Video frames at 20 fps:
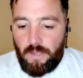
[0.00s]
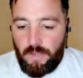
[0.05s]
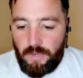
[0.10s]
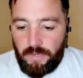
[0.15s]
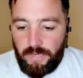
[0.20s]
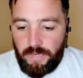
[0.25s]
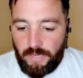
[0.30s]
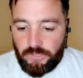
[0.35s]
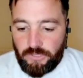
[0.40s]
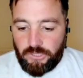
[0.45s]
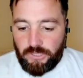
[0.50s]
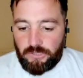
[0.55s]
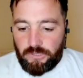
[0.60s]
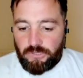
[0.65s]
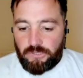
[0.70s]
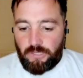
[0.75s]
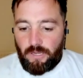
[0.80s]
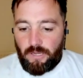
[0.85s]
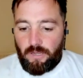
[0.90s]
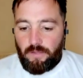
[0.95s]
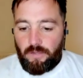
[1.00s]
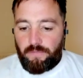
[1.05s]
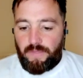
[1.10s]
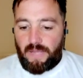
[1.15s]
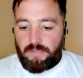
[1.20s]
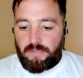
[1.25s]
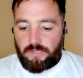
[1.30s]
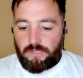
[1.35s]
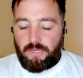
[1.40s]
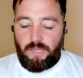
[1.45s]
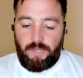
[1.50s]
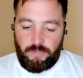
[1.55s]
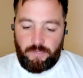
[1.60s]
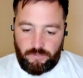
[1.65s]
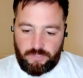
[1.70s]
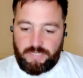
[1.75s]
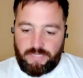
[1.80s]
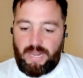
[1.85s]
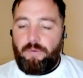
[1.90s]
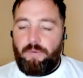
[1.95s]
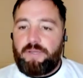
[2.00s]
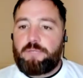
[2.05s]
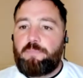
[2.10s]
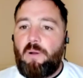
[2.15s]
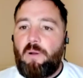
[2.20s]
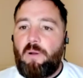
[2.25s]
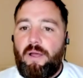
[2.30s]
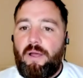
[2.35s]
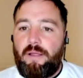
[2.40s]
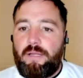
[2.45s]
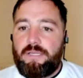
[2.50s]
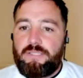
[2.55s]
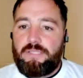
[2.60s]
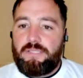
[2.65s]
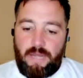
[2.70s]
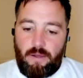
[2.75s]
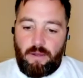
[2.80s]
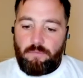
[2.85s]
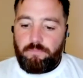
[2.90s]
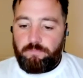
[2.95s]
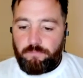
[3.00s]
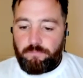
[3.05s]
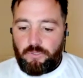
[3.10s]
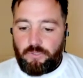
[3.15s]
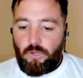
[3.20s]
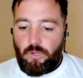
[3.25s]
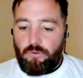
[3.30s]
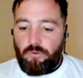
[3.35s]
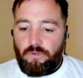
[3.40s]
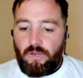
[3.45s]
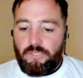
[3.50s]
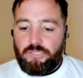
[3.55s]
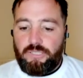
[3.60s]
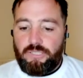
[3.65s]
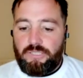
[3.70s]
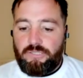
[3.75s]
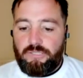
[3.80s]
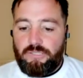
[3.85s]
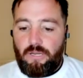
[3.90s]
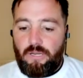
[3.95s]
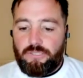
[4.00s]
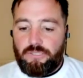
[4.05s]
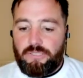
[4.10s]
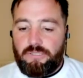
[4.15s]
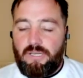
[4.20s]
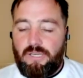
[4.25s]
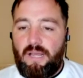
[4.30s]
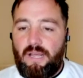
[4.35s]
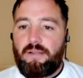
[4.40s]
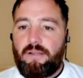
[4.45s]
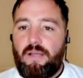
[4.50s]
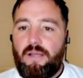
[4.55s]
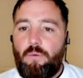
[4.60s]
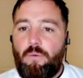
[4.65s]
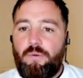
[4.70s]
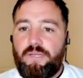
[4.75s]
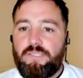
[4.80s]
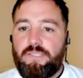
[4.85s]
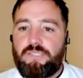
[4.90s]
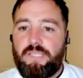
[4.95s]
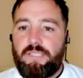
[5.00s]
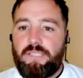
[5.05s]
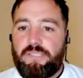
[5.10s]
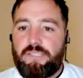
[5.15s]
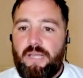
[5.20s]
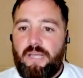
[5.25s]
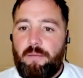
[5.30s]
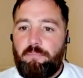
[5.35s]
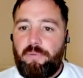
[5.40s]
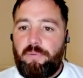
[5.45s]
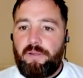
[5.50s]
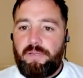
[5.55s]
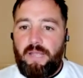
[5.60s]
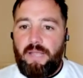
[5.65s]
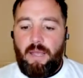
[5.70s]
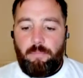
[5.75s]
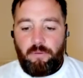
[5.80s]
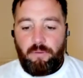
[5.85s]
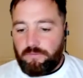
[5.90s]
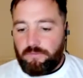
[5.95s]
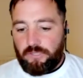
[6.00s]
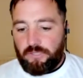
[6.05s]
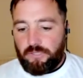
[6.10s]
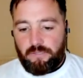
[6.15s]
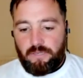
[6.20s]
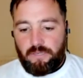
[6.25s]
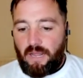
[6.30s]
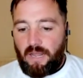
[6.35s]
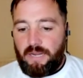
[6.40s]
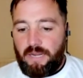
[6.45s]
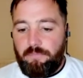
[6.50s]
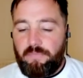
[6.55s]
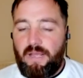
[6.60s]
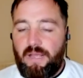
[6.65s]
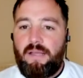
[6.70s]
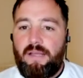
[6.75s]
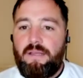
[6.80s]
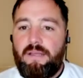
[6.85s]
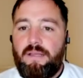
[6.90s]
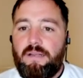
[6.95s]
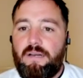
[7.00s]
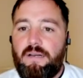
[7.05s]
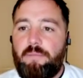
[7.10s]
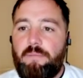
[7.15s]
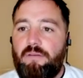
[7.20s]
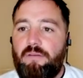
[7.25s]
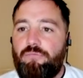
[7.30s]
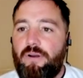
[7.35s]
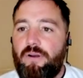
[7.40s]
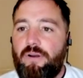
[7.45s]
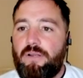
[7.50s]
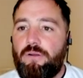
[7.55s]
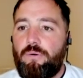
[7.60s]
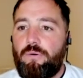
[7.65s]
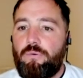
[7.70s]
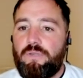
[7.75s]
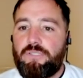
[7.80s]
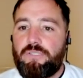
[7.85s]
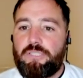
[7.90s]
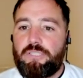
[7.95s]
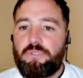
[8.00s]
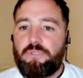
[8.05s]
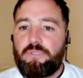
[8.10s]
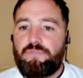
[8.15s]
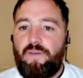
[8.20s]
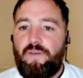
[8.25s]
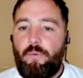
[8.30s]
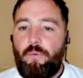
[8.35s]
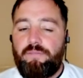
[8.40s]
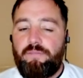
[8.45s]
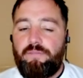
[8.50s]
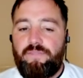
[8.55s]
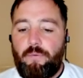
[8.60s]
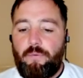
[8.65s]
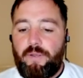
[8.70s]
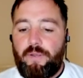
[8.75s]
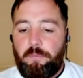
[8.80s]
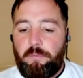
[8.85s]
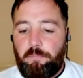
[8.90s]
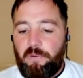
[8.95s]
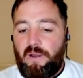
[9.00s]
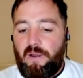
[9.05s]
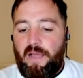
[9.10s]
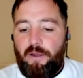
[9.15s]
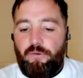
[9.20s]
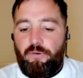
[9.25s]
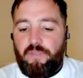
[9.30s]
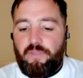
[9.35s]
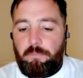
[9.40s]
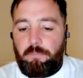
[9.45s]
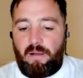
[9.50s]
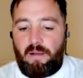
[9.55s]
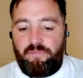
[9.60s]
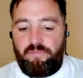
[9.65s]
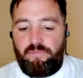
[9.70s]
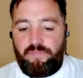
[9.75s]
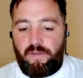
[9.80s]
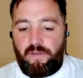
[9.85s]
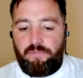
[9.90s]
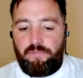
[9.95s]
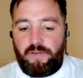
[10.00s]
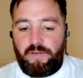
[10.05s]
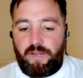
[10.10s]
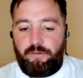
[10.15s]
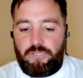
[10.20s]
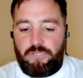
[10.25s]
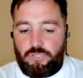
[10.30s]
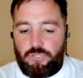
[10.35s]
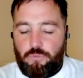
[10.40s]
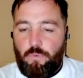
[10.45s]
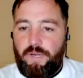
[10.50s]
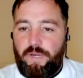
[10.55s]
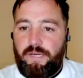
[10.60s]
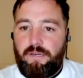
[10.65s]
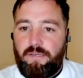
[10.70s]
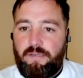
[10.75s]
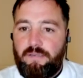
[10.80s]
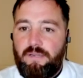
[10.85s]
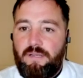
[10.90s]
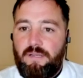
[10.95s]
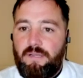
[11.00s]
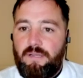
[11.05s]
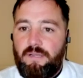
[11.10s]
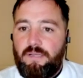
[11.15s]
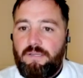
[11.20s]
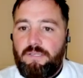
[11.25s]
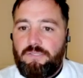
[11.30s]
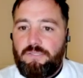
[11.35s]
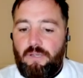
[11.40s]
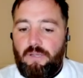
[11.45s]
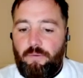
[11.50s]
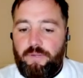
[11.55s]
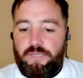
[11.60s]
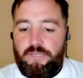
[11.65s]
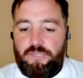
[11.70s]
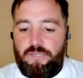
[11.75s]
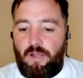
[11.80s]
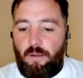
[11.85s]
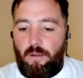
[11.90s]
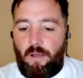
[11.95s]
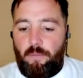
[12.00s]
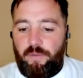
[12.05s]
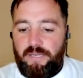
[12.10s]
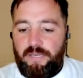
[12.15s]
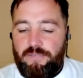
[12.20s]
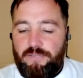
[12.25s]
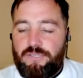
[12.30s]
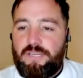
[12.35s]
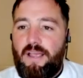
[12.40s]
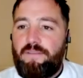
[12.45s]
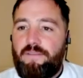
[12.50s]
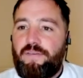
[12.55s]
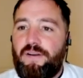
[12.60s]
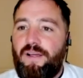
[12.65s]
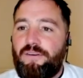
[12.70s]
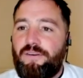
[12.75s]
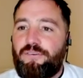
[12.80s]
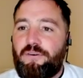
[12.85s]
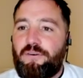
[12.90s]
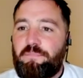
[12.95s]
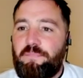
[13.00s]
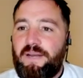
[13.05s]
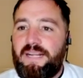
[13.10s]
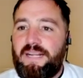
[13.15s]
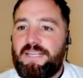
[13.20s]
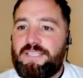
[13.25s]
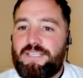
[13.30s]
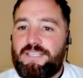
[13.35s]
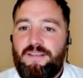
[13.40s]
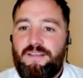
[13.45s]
Yeah, it's now expired. It's now gone. Like she's let a goal in since then. But to claim that record, and she was voted Player of the Month over there in Sweden. So it's 700 minutes.